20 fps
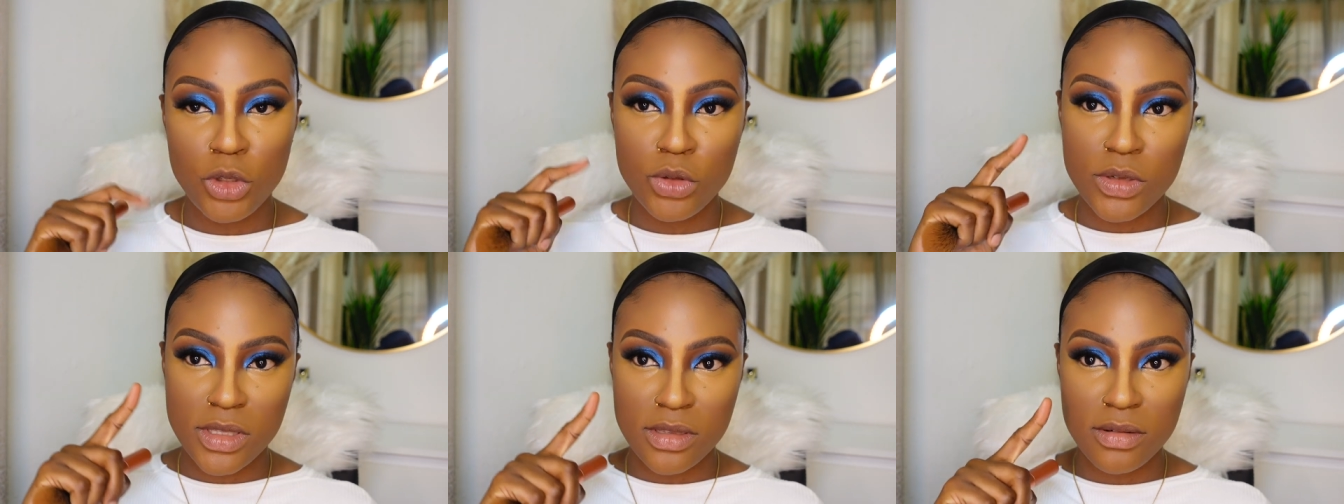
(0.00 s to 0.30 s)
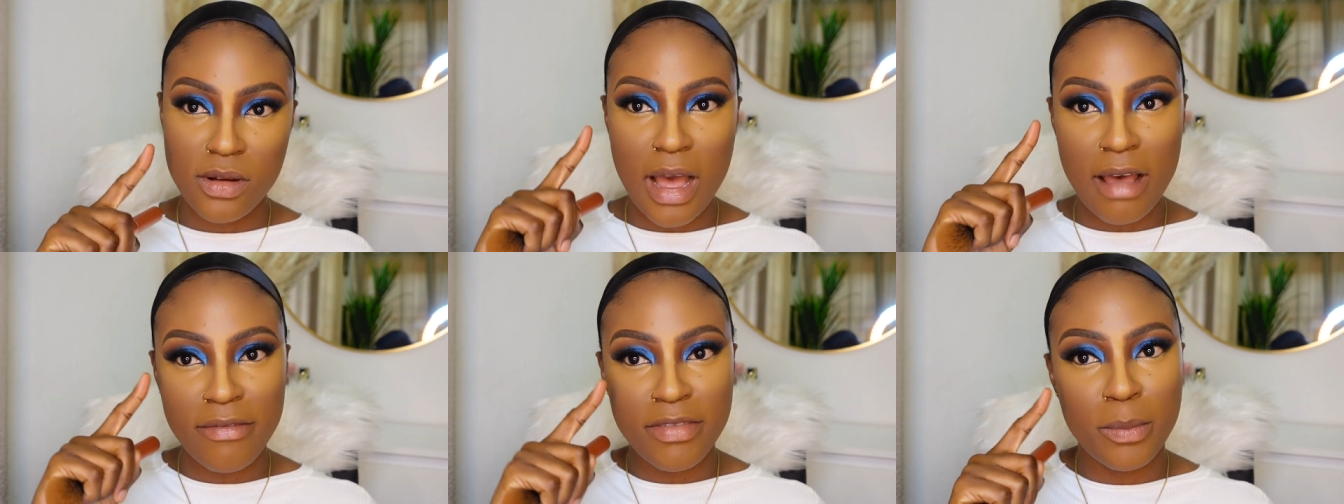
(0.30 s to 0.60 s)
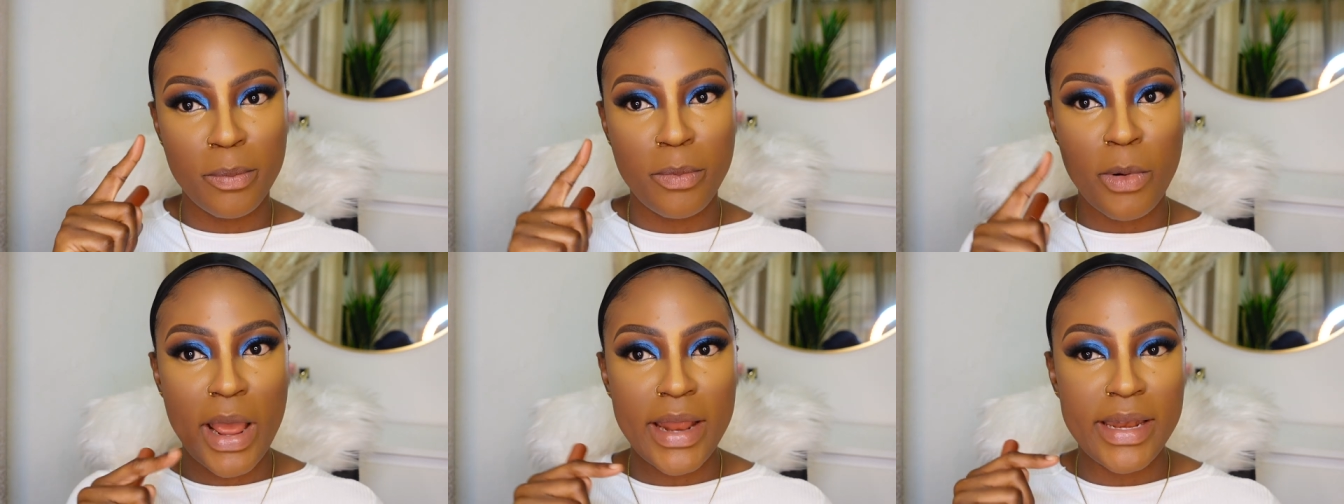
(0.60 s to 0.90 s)
You still have
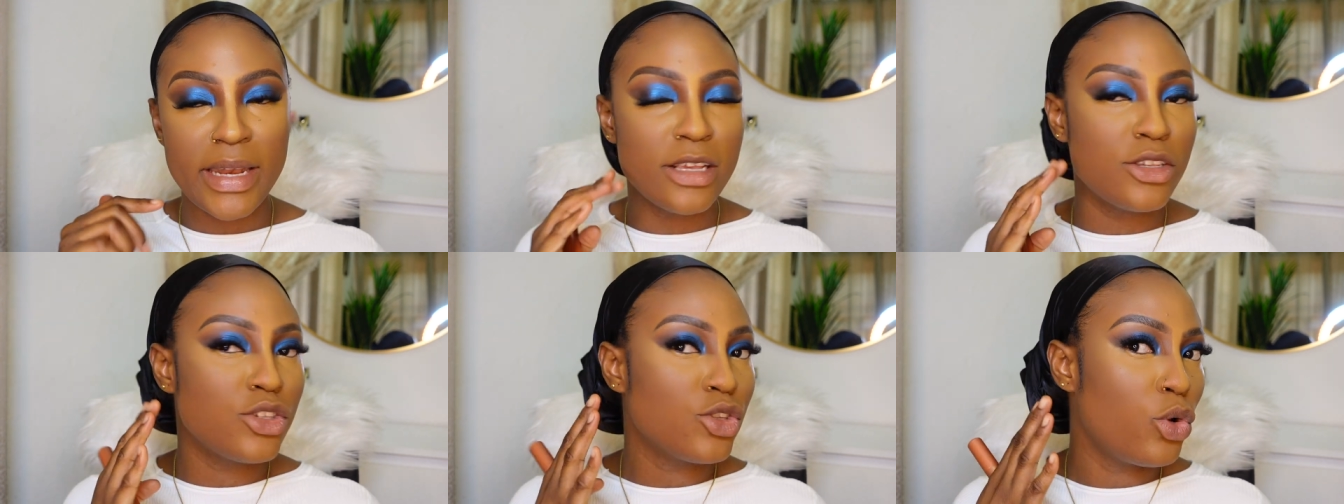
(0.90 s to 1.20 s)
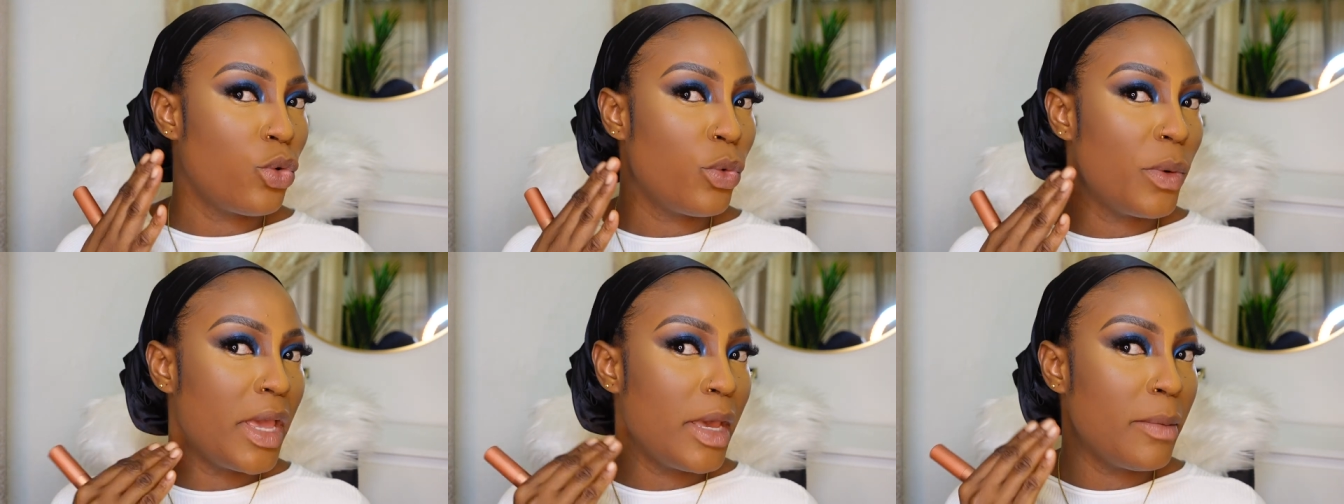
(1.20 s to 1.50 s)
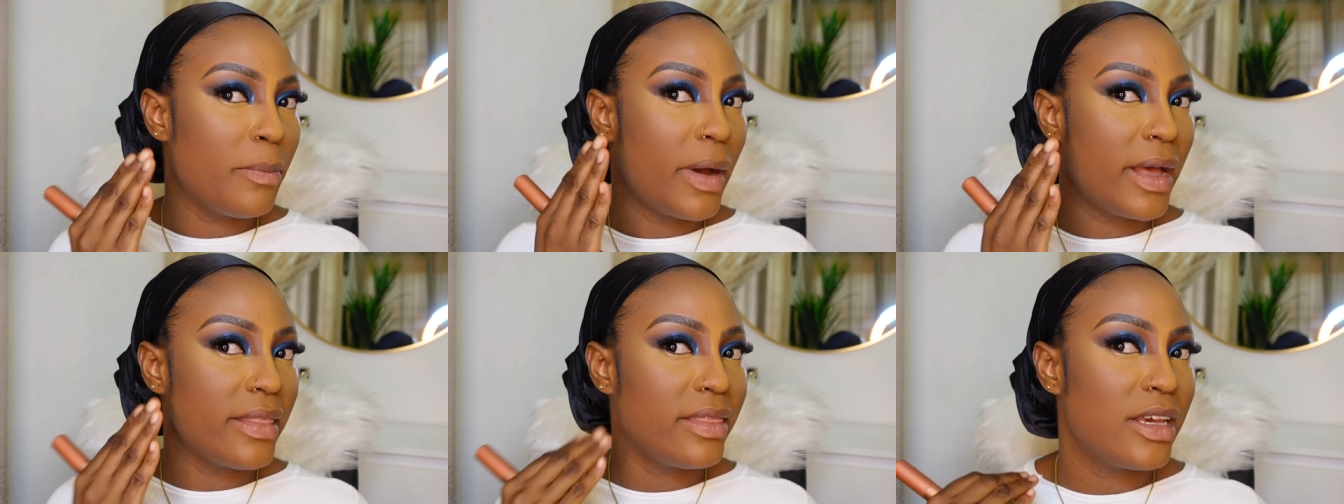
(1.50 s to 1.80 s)
the brightness
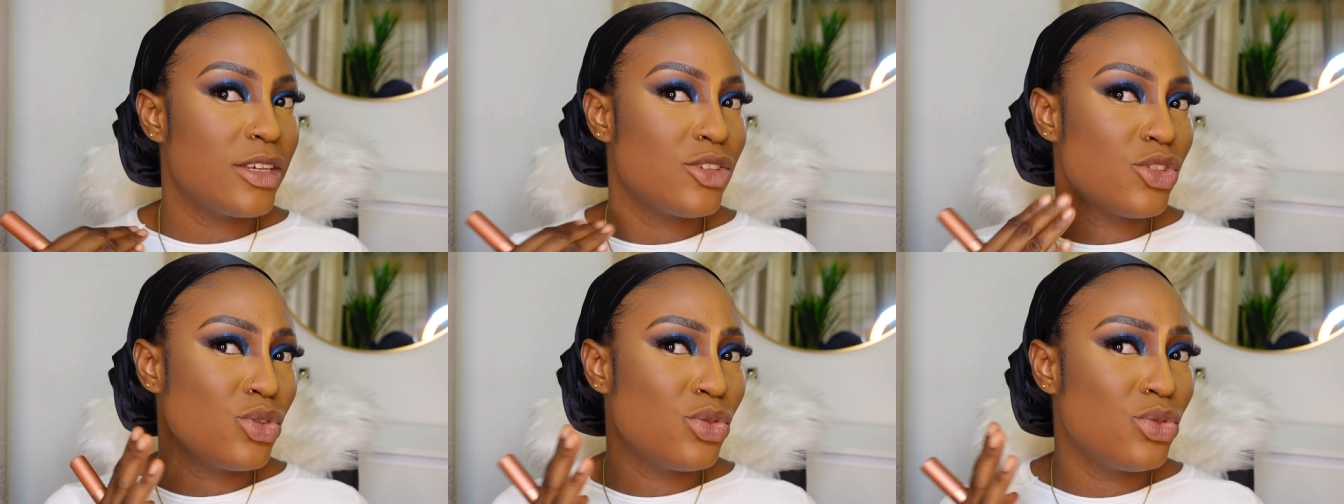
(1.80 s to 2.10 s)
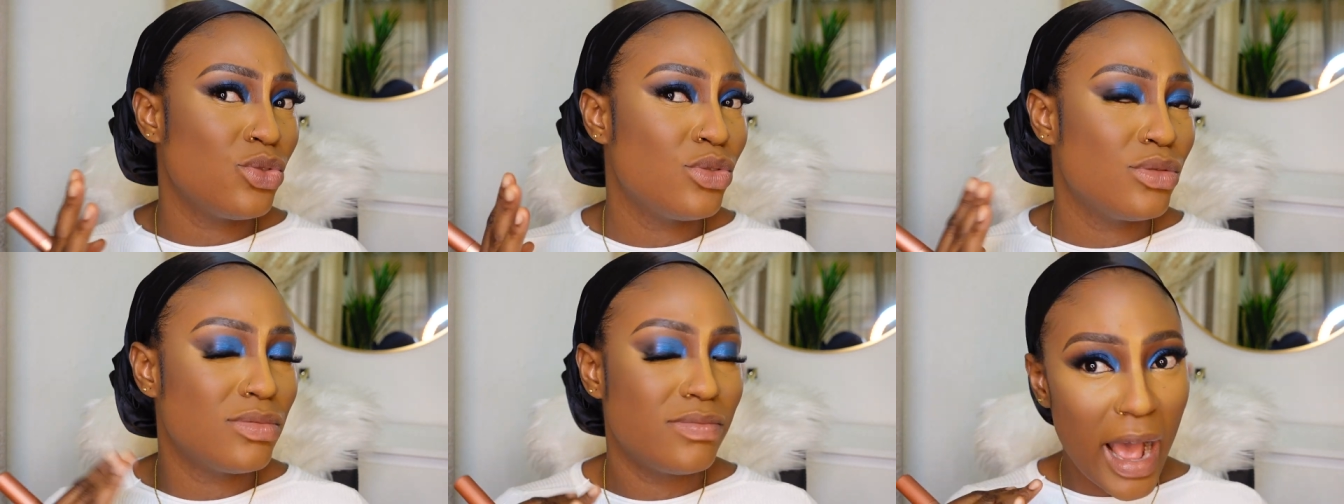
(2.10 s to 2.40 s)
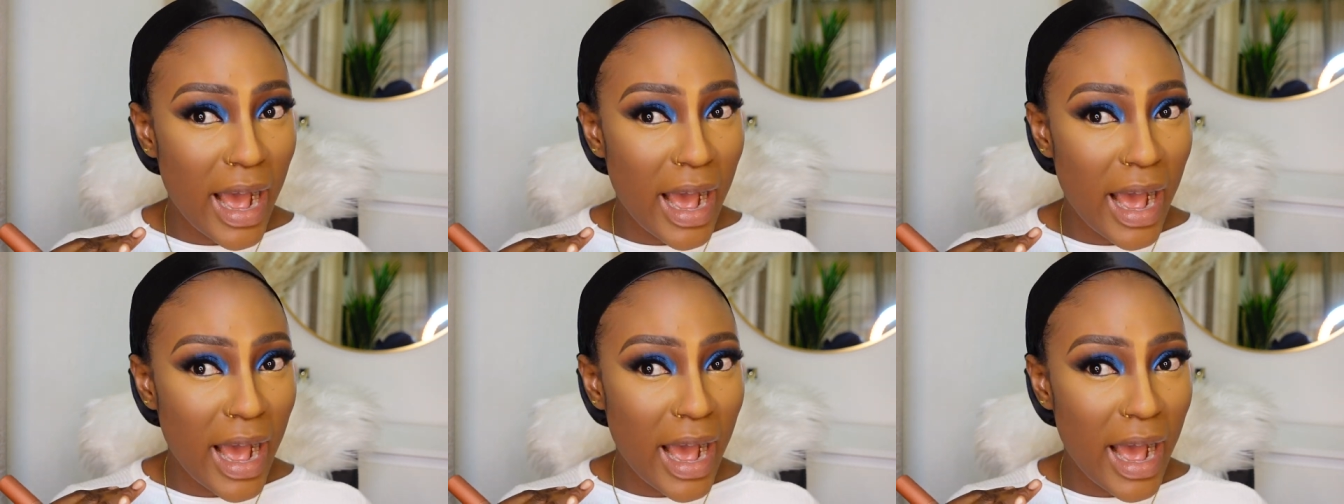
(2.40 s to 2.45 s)
going, but there's no